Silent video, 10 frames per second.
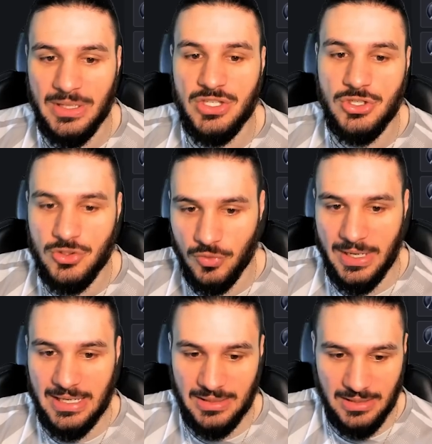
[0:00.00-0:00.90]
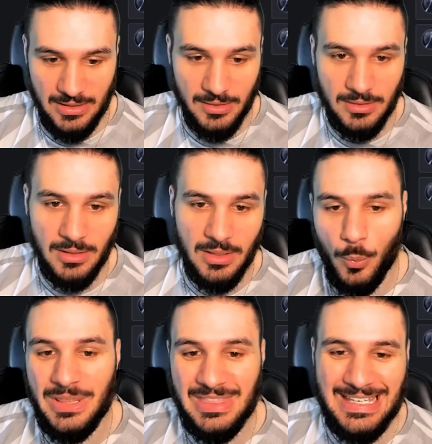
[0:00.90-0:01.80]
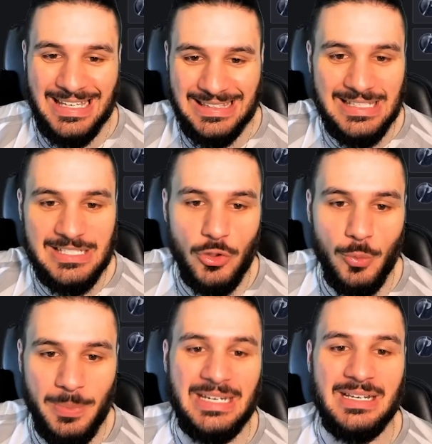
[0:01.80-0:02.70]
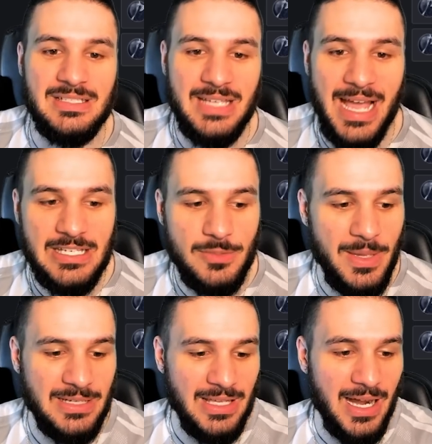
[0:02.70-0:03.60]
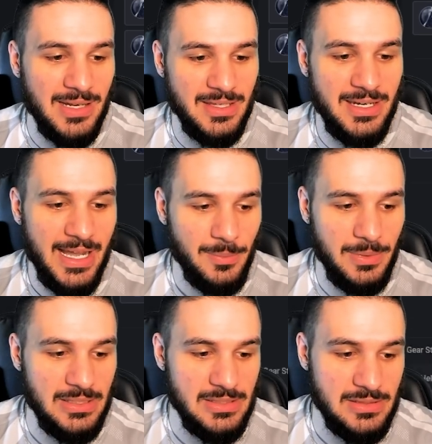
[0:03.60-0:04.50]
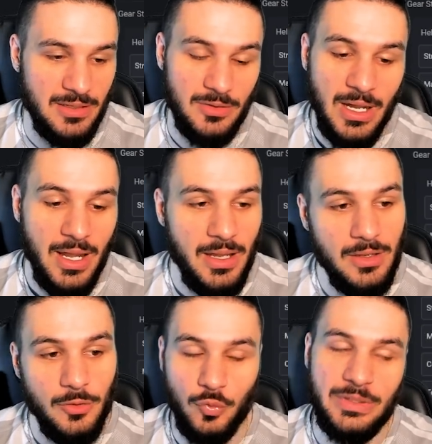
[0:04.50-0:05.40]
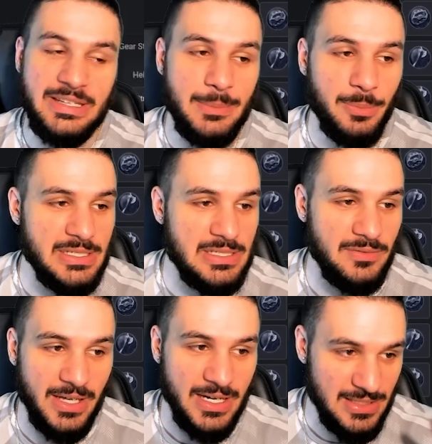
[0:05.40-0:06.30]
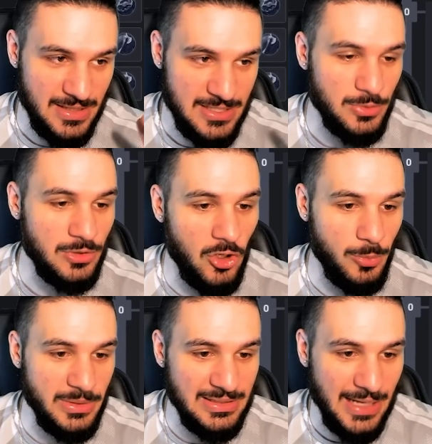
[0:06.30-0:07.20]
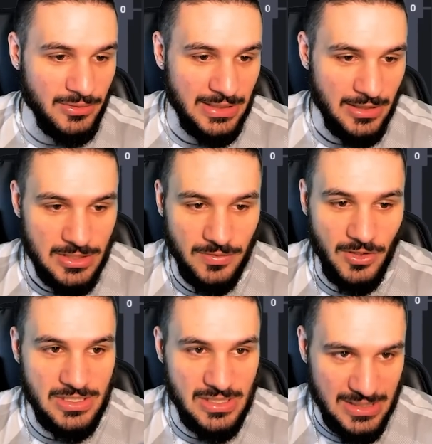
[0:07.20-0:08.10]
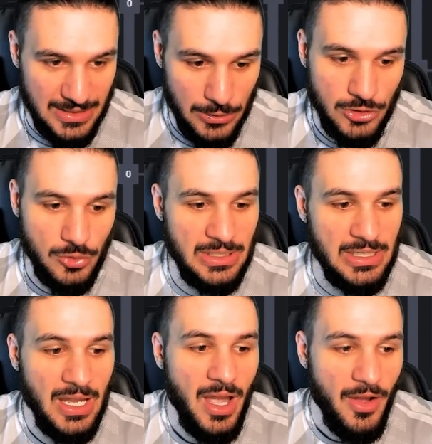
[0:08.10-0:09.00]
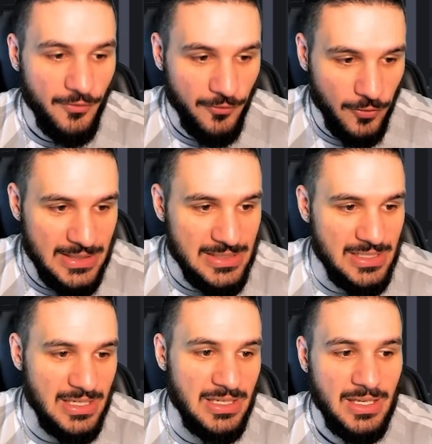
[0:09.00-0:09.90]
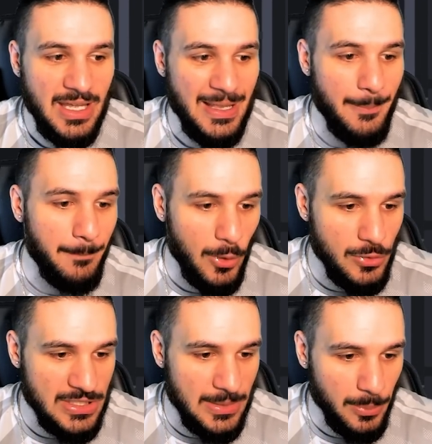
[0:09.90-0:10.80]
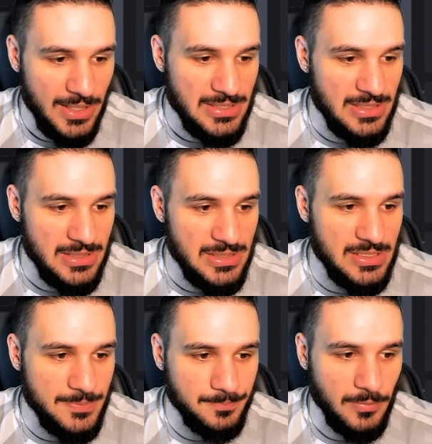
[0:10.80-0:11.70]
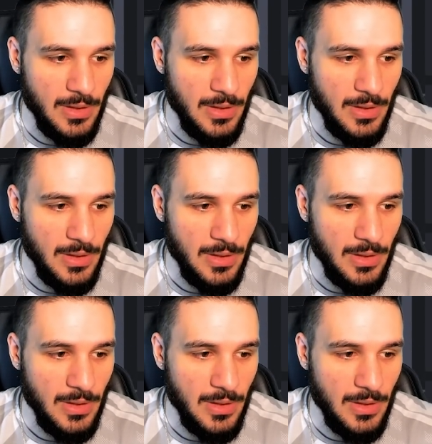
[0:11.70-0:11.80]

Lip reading: with strength here, with the Disobedience Aspect on the neck piece. So really impressive. Like I said, this will all be down there as far as the skill tree. Frenzy, Imposing Presence,